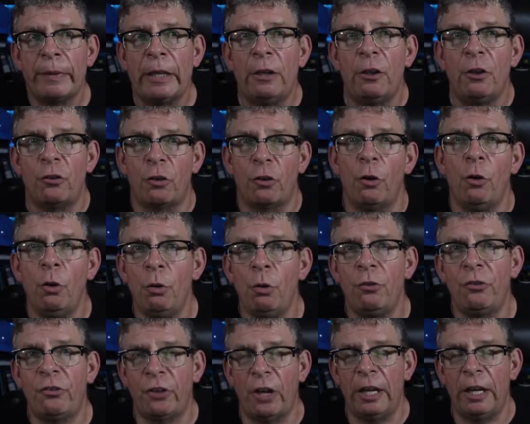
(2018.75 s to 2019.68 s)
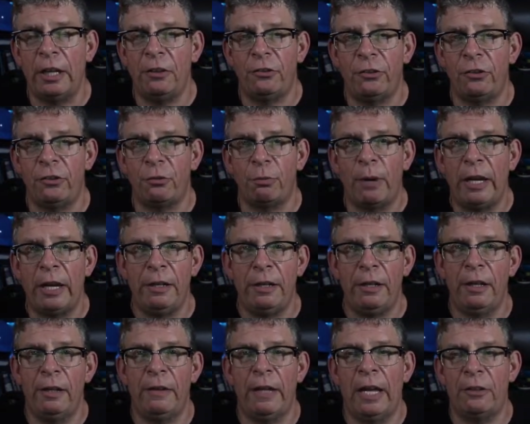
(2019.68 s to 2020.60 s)
So whose science is right?
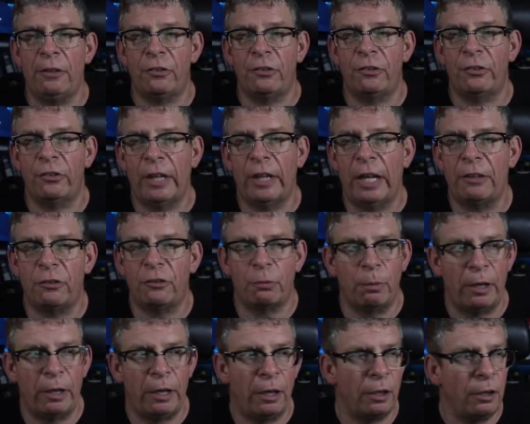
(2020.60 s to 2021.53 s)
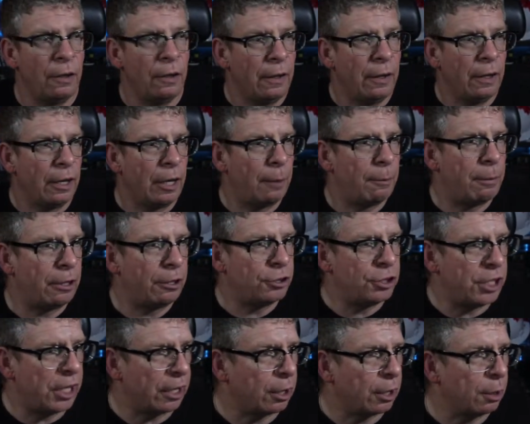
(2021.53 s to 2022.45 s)
And that's where I better
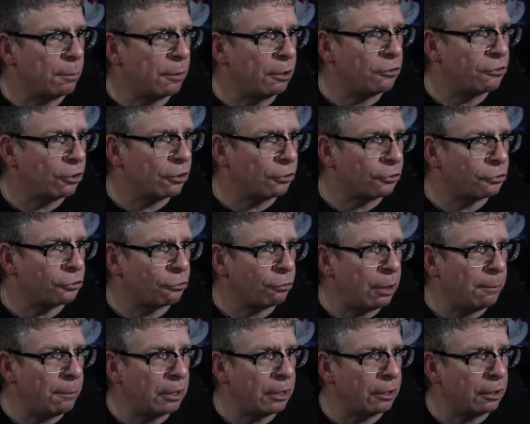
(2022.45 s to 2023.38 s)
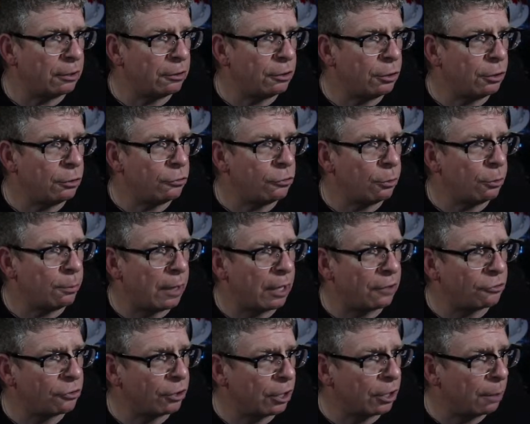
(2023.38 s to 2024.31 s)
check. Am I still streaming and YouTube
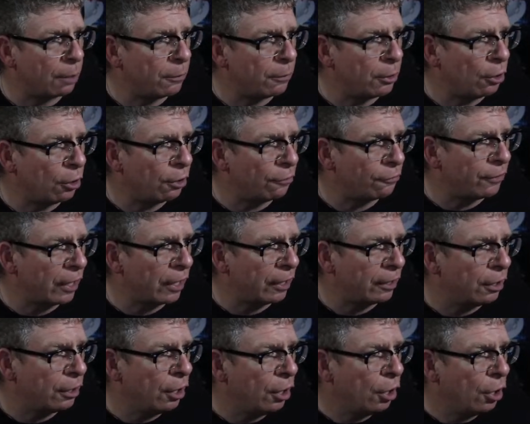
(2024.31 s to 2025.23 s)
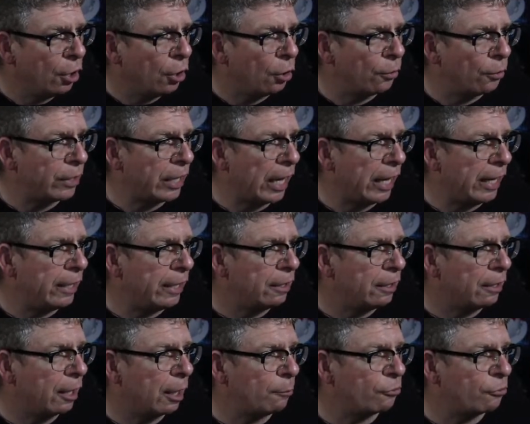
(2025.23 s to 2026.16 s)
hasn't cut me off yet? Oh, yay,
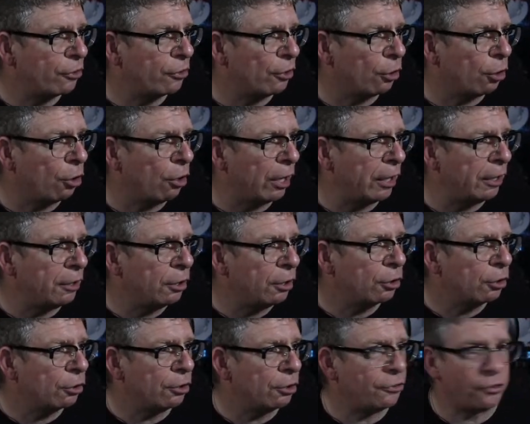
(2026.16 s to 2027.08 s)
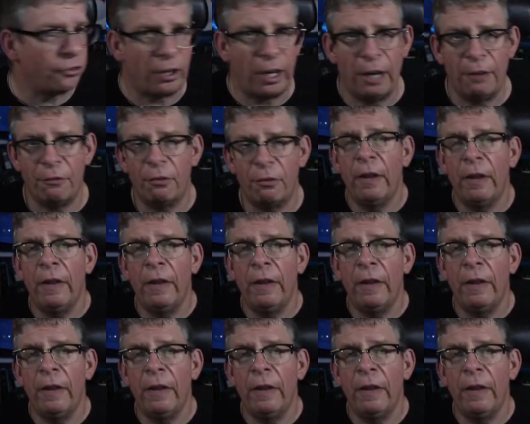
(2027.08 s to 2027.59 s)
I'm still on. Good stuff.